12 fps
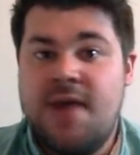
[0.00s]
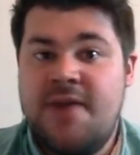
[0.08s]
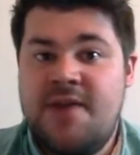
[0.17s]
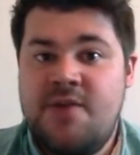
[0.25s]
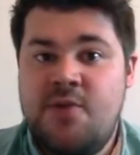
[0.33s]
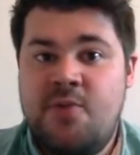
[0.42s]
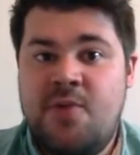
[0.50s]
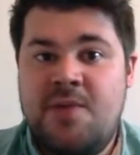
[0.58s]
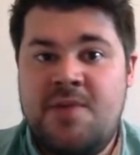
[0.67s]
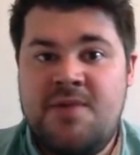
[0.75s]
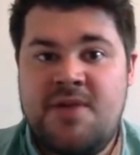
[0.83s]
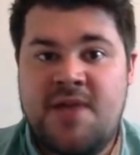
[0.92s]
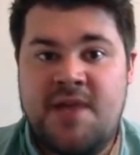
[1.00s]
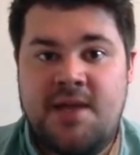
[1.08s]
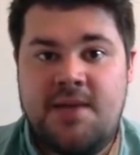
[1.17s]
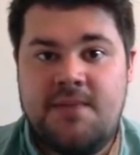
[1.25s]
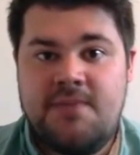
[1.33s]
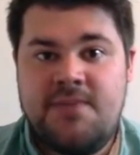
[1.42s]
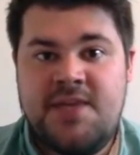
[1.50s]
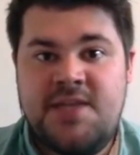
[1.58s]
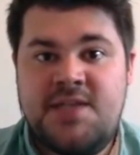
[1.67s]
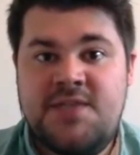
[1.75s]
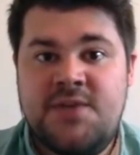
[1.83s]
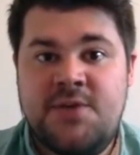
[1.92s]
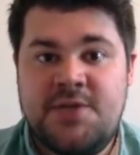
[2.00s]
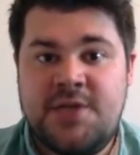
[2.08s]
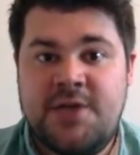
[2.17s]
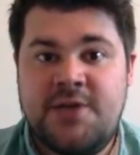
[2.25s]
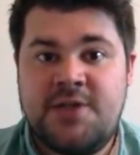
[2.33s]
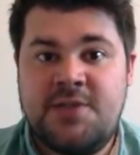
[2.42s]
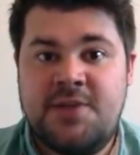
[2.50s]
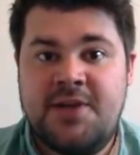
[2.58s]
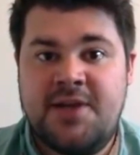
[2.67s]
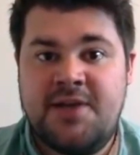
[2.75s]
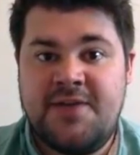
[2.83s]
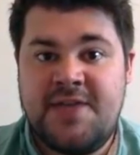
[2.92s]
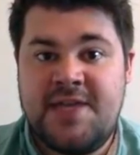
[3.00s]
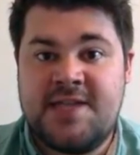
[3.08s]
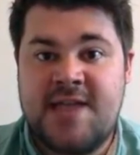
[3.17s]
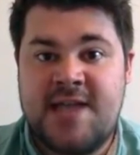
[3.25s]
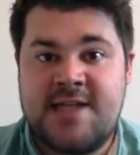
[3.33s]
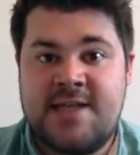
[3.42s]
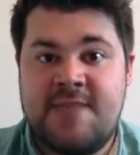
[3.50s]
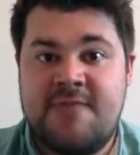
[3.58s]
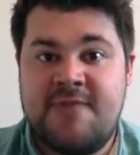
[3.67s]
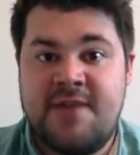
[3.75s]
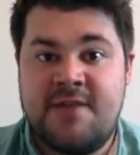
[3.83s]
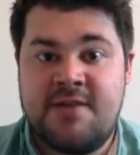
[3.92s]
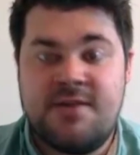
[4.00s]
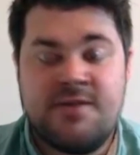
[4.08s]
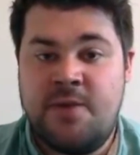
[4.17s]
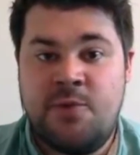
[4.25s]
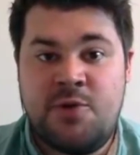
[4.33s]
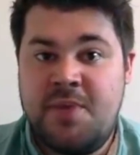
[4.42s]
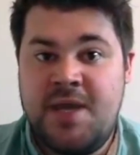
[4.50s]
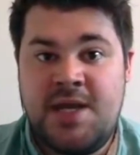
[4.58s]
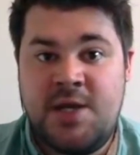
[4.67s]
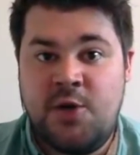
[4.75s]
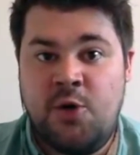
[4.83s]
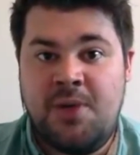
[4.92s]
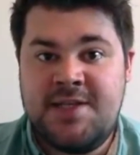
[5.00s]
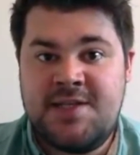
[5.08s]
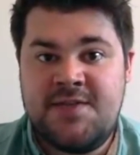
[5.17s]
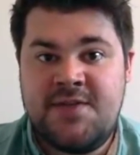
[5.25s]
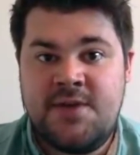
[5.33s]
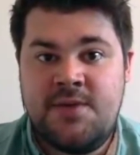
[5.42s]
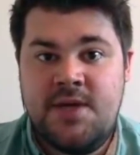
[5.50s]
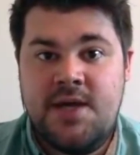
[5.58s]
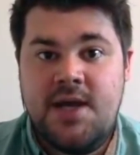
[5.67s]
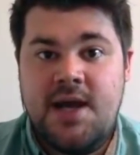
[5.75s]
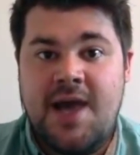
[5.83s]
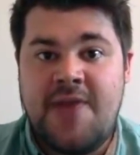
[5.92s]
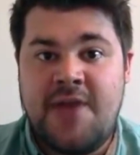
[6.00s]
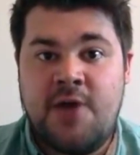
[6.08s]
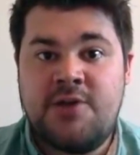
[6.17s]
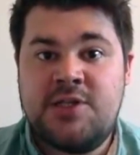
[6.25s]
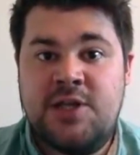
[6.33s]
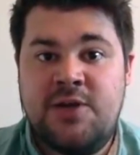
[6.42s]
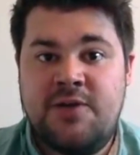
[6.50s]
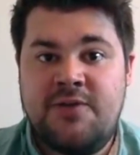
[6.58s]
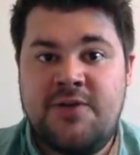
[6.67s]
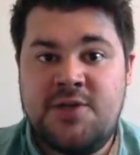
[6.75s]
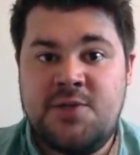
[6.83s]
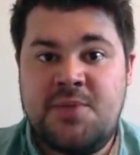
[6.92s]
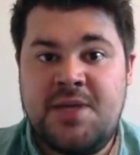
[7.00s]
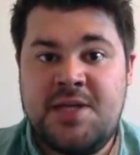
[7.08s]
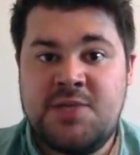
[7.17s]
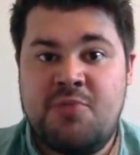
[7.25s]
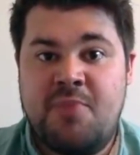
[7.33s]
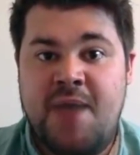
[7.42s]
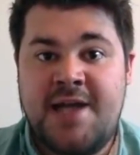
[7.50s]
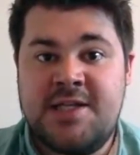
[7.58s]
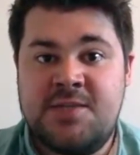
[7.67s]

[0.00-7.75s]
This would be a mistake. The interviewer is going to be looking for the exact same things that they would be in a normal interview, and they're going to look for you to be as prepared